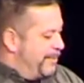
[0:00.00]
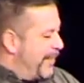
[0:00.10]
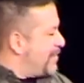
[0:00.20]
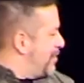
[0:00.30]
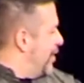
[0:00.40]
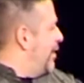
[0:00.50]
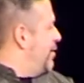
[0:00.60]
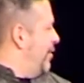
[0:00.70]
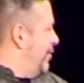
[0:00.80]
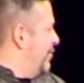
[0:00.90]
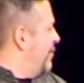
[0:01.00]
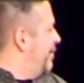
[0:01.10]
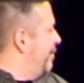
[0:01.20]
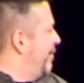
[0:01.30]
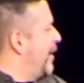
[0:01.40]
That's the good news.
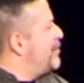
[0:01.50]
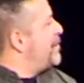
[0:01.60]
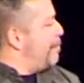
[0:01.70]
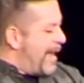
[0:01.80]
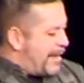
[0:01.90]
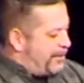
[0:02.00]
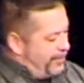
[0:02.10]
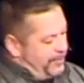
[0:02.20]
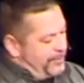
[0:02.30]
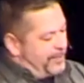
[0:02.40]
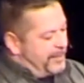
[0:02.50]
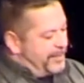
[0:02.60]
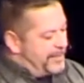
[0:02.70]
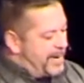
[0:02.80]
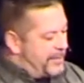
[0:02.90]
Here's the bad news
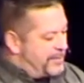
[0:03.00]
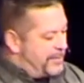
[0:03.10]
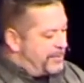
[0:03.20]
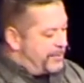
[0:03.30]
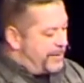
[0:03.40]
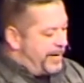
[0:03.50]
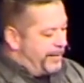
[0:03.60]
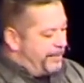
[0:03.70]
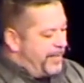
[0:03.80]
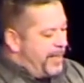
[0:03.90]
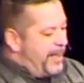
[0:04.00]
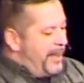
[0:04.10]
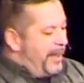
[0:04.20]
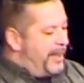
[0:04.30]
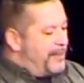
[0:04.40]
Ecclesiastes 3.
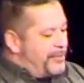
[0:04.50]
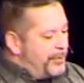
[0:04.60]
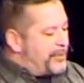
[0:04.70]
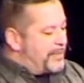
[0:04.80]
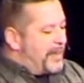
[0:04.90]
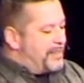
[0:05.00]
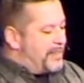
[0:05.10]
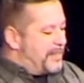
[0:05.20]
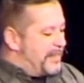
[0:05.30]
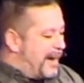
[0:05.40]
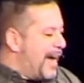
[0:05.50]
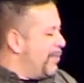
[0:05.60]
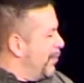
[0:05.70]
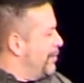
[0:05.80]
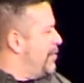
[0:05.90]
In due season,
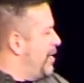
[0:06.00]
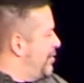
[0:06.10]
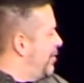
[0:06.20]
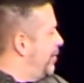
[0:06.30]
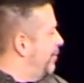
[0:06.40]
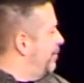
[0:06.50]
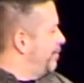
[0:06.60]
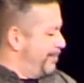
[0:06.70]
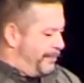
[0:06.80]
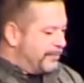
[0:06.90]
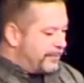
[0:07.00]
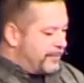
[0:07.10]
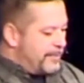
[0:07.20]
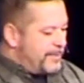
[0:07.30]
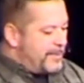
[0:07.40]
God will judge who?
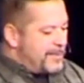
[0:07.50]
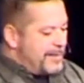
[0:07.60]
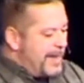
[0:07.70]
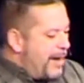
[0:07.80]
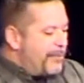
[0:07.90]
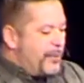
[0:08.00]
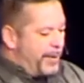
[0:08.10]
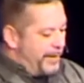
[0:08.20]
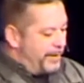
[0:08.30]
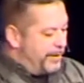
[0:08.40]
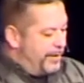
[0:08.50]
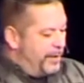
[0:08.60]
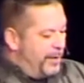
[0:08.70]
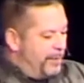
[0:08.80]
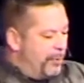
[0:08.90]
Everyone. Everyone
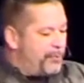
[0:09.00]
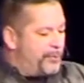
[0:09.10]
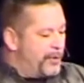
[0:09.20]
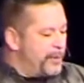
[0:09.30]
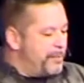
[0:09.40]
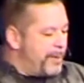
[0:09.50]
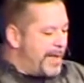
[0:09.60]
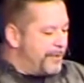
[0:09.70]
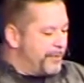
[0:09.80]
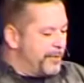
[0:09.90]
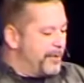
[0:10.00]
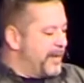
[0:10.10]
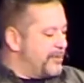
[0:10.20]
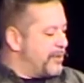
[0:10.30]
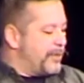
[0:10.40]
both good and bad for their
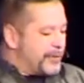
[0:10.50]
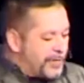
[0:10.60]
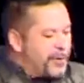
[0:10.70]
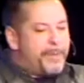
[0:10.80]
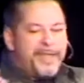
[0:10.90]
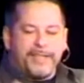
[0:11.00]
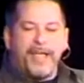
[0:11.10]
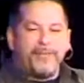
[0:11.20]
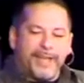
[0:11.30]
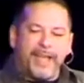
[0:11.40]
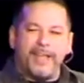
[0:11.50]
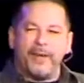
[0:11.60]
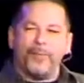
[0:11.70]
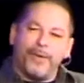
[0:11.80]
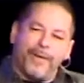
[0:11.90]
deeds. So there's going to be a day of
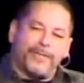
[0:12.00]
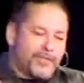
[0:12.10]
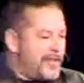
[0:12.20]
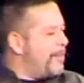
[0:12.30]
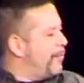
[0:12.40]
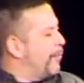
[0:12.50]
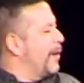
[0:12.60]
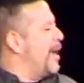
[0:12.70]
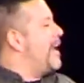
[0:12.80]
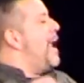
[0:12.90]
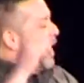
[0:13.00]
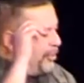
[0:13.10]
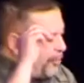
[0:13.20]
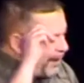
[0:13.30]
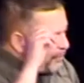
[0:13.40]
accounting where you have to stand before God
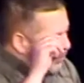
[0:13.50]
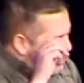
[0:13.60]
and you have to